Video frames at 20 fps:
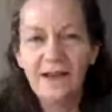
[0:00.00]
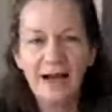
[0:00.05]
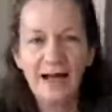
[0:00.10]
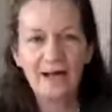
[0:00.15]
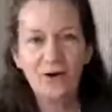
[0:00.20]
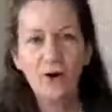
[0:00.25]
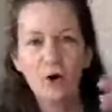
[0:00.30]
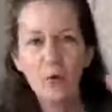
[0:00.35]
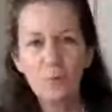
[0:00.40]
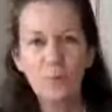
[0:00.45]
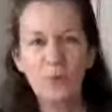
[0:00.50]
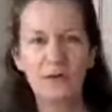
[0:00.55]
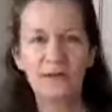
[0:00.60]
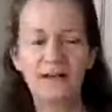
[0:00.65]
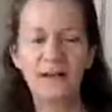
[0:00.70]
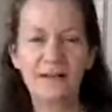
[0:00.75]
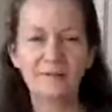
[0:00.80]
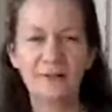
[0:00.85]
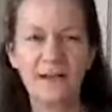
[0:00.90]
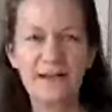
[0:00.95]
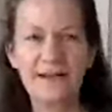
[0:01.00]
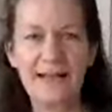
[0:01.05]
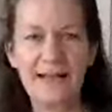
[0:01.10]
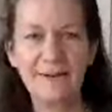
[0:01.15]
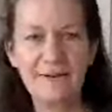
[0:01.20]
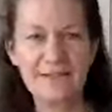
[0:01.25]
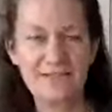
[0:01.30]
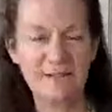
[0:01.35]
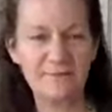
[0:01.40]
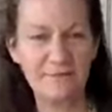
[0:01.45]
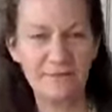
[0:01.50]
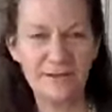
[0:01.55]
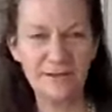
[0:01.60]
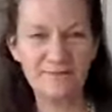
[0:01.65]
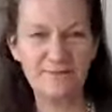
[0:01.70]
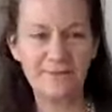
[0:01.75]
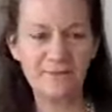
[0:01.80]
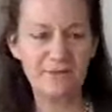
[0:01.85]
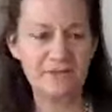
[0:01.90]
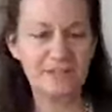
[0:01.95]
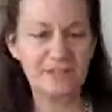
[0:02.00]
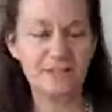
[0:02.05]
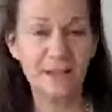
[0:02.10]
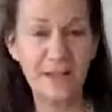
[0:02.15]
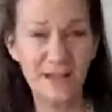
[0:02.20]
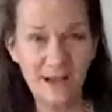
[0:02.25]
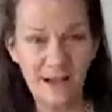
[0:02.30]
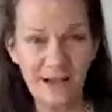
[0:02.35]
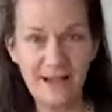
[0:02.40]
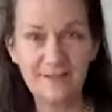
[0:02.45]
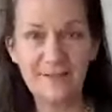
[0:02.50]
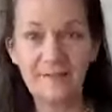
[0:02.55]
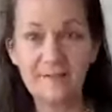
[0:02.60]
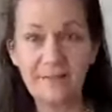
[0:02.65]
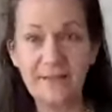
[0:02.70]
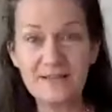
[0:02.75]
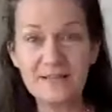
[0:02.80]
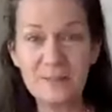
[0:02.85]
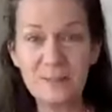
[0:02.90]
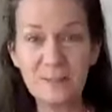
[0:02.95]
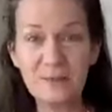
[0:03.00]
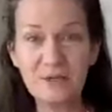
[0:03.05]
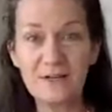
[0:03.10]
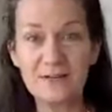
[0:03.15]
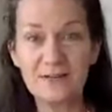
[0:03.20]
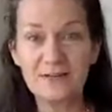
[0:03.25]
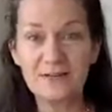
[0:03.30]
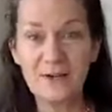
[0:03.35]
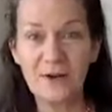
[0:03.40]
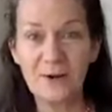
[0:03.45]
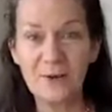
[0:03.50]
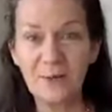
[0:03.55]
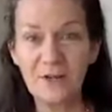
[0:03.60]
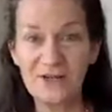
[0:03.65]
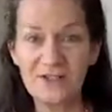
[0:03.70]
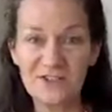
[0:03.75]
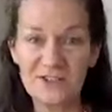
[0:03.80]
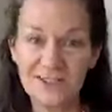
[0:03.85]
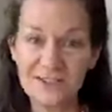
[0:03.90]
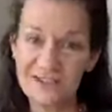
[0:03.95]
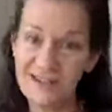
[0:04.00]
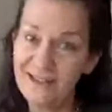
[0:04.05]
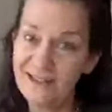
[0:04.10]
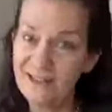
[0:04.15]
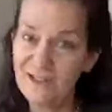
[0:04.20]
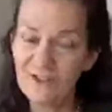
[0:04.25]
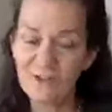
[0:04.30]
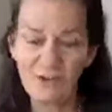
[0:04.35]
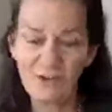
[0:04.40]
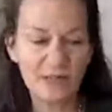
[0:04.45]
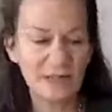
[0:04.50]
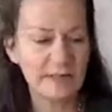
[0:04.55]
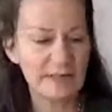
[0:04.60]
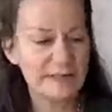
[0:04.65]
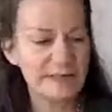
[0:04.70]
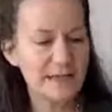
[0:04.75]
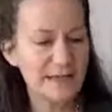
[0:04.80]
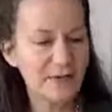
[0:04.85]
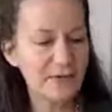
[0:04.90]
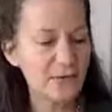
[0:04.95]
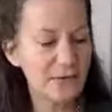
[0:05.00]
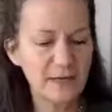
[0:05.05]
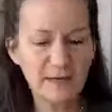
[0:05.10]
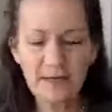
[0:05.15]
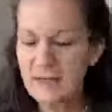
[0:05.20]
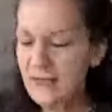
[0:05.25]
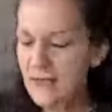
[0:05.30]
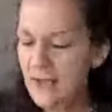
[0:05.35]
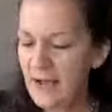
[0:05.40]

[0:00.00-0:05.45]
I hope we're live right now. It's our very first live Facebook, so we're just kind of trying this out.